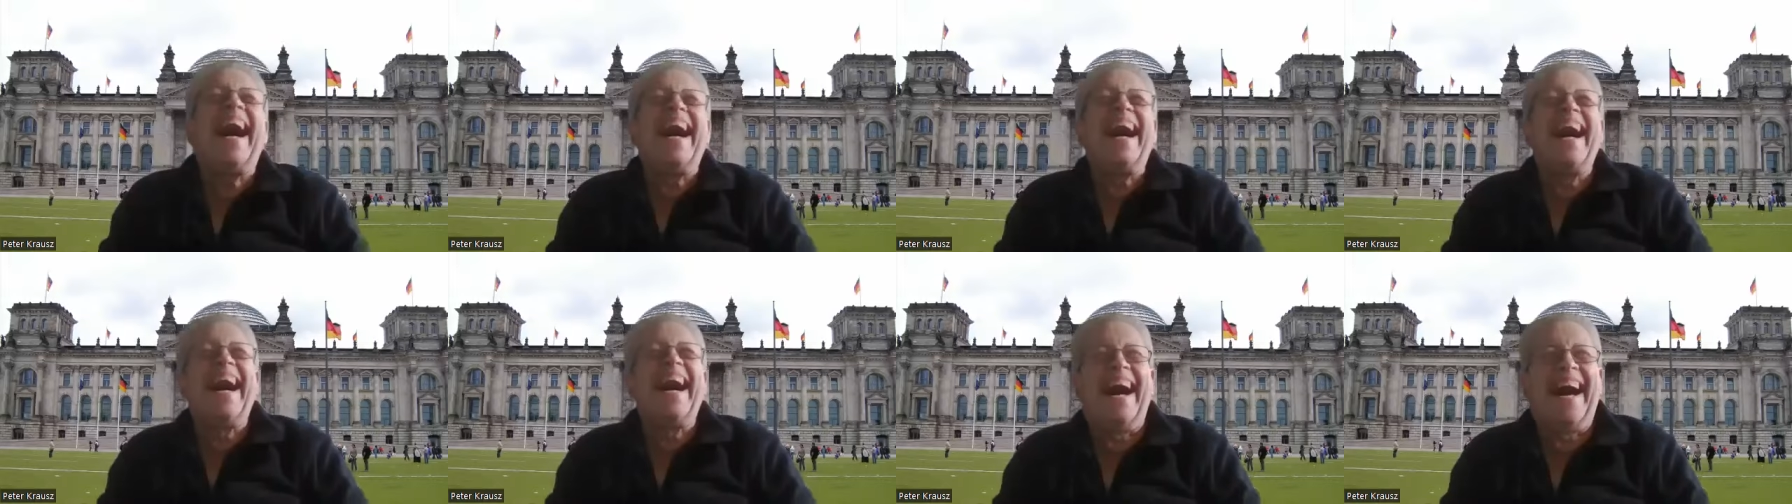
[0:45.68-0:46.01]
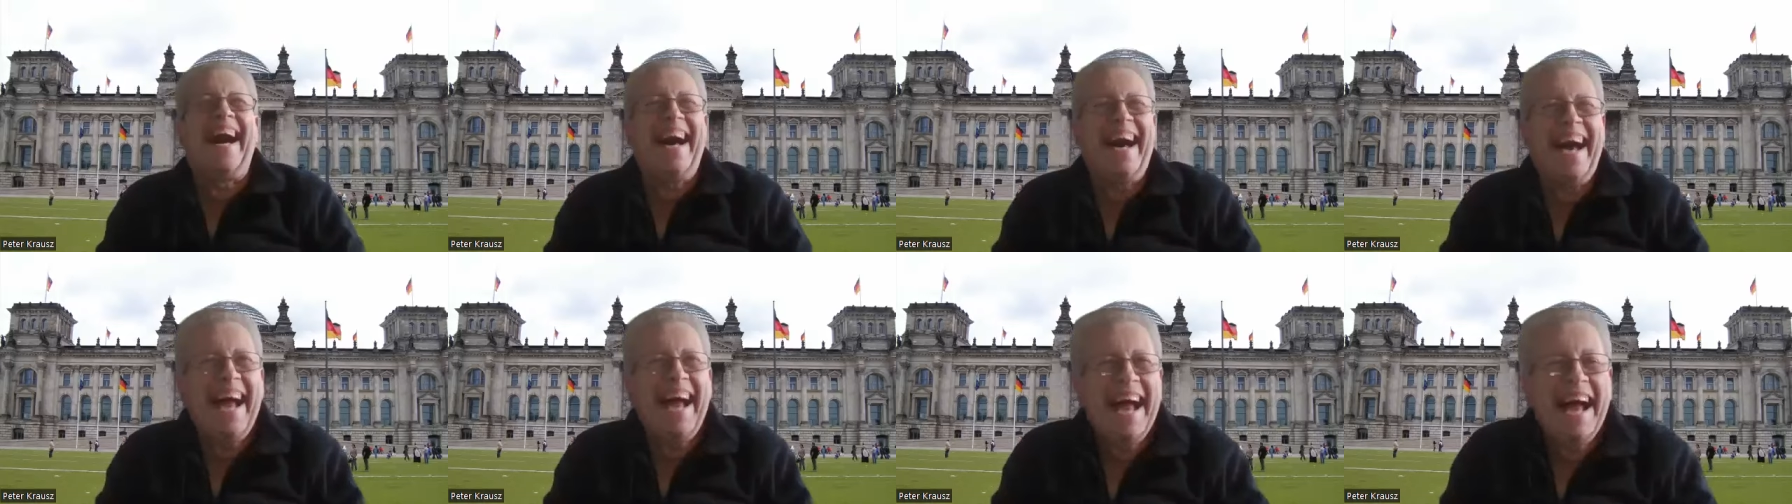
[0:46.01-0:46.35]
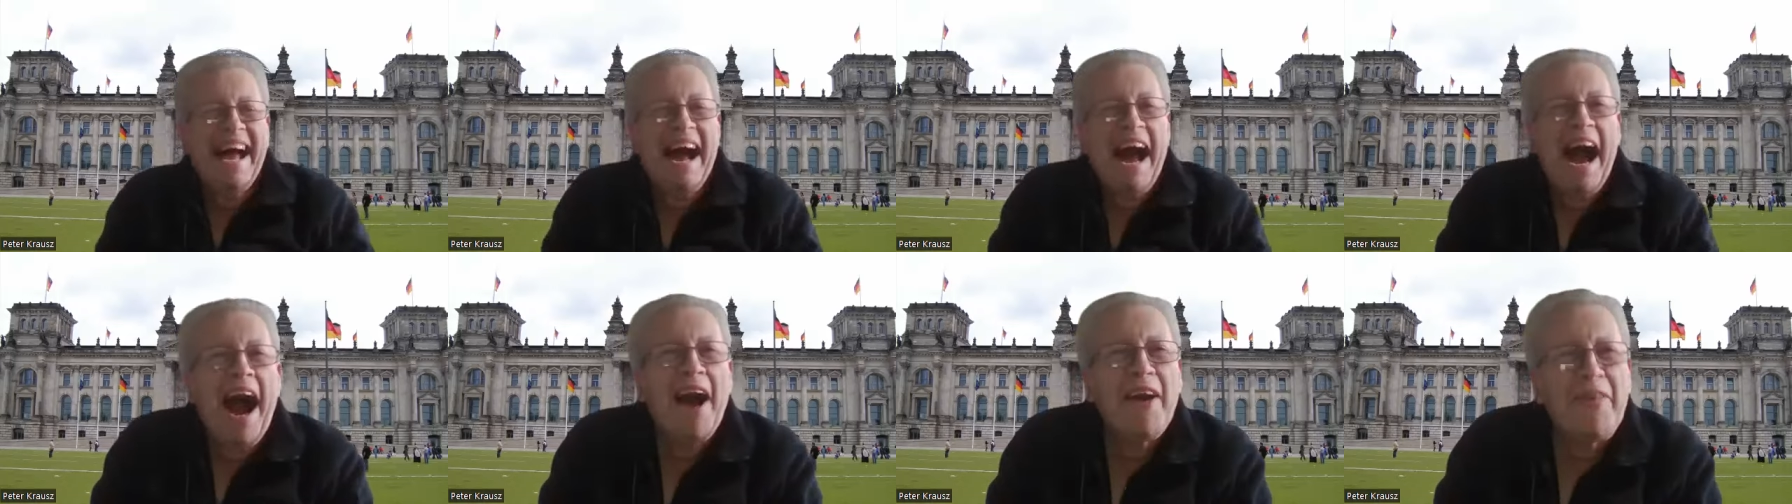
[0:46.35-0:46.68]

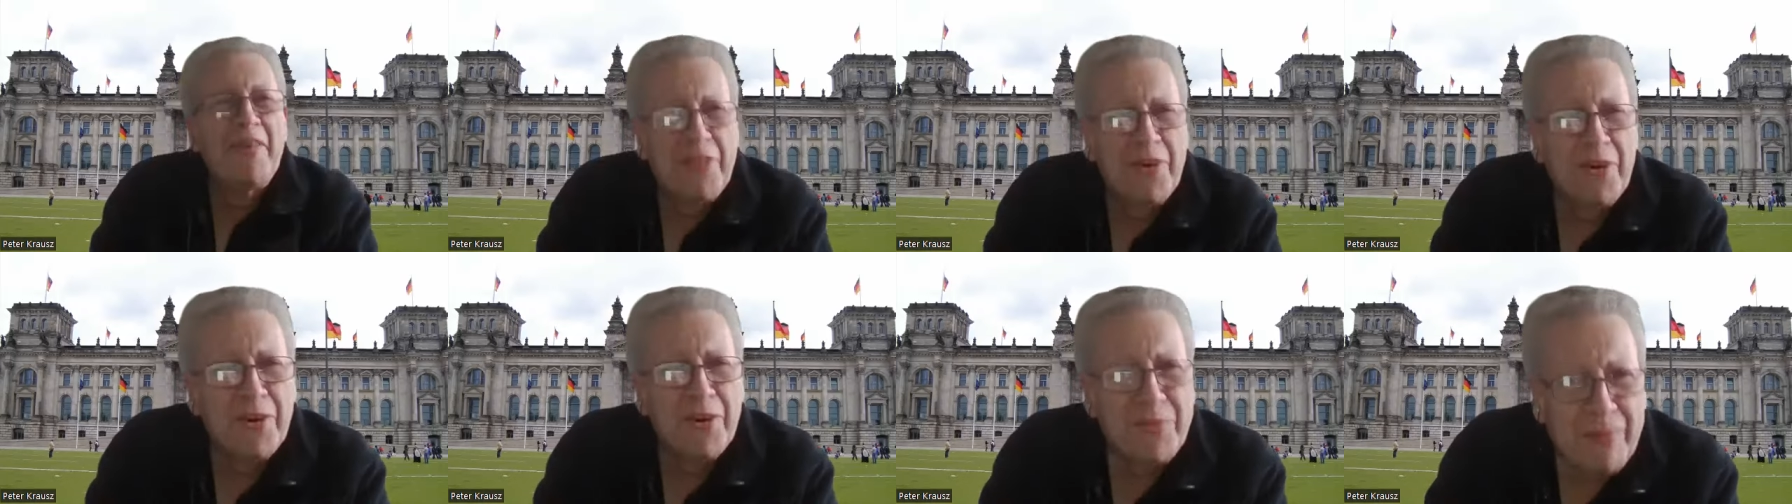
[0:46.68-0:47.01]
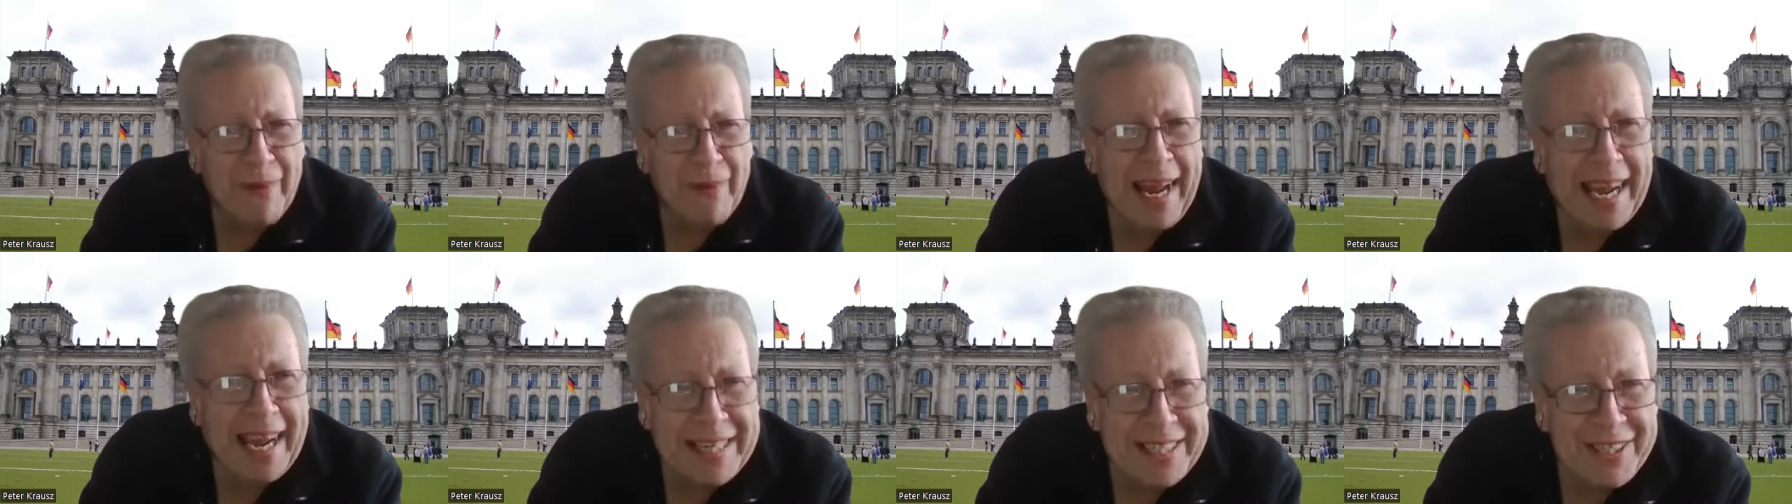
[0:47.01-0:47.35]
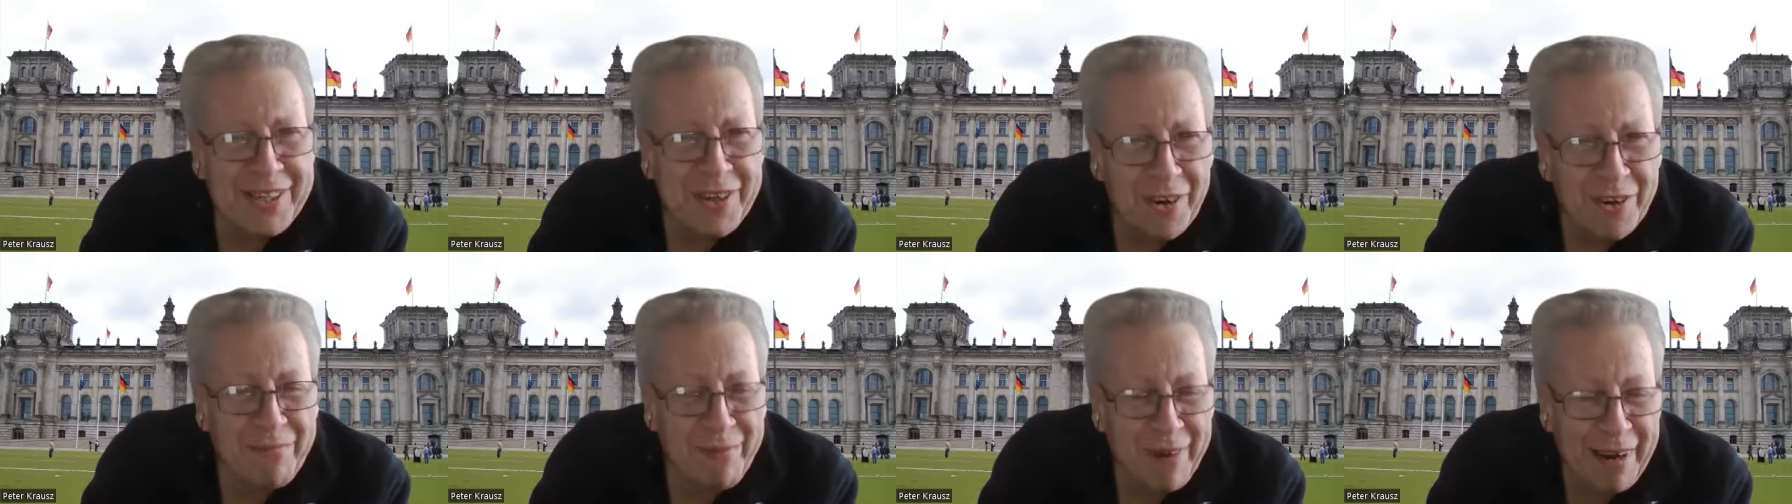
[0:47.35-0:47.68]
I thought we had
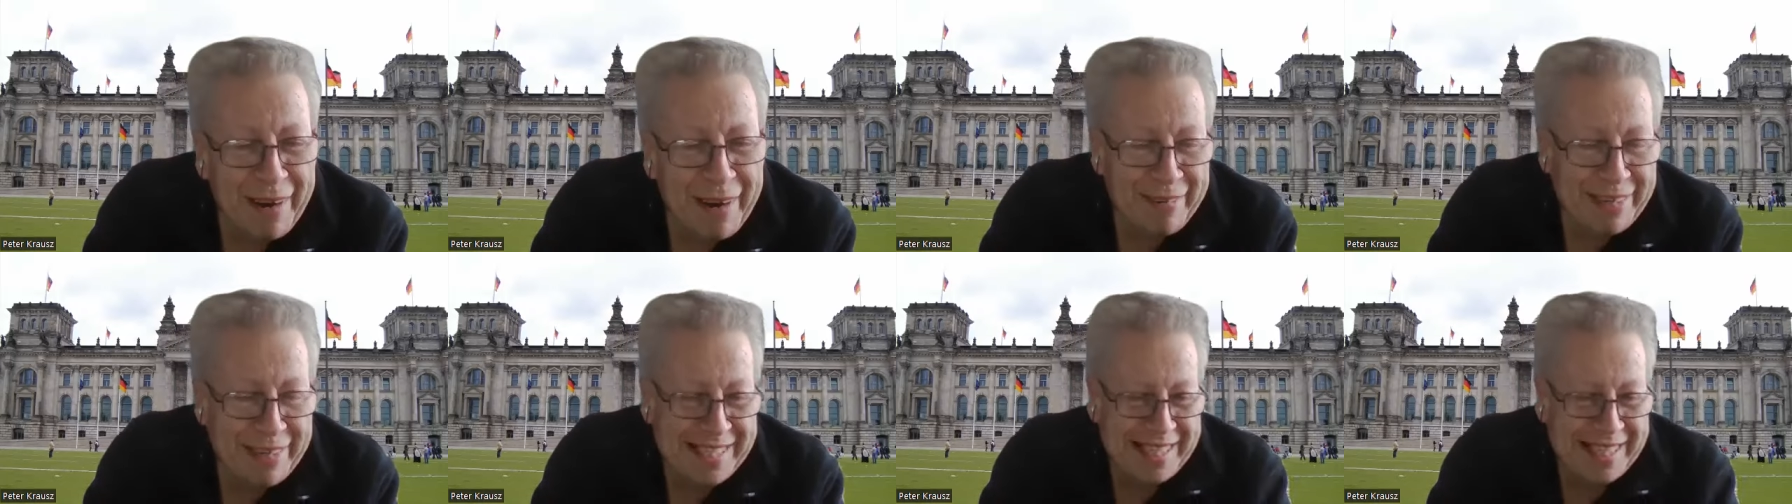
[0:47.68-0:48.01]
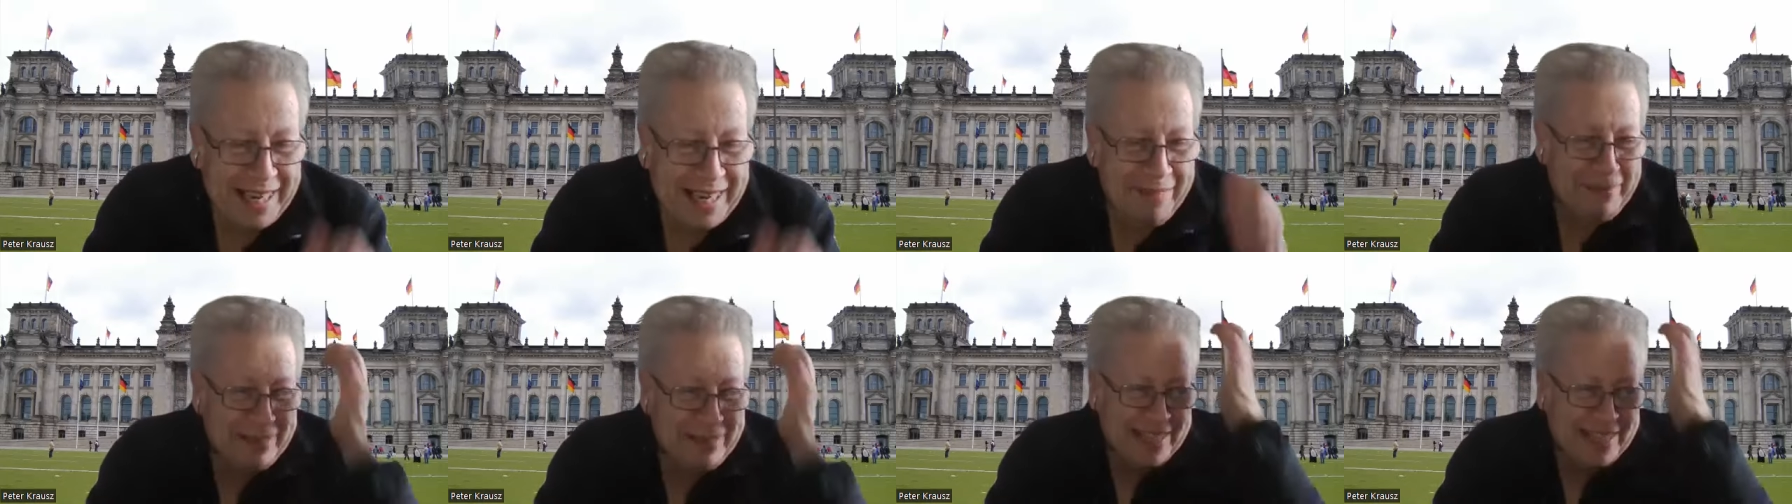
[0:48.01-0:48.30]
talked previously,